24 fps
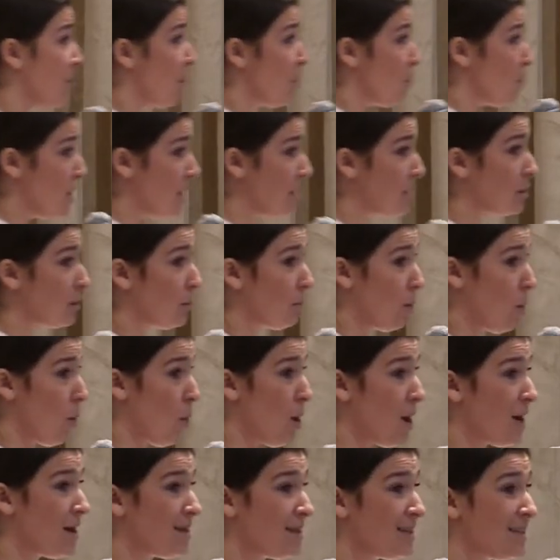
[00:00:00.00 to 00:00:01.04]
that we
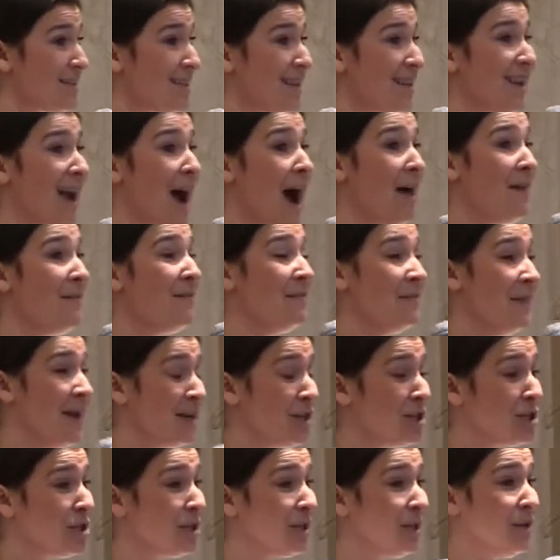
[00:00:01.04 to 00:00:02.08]
support that
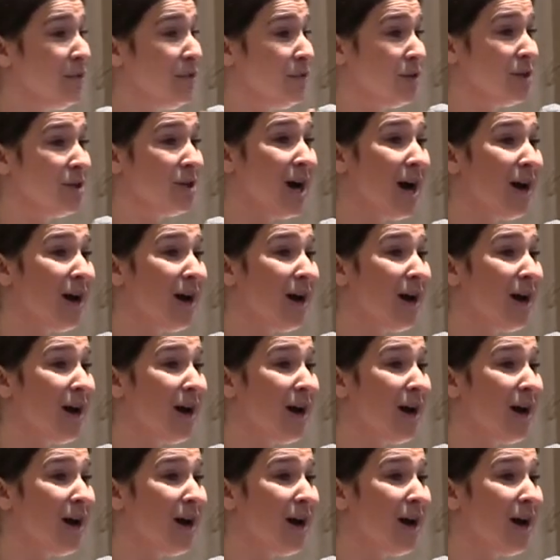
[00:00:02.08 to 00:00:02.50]
eventually feel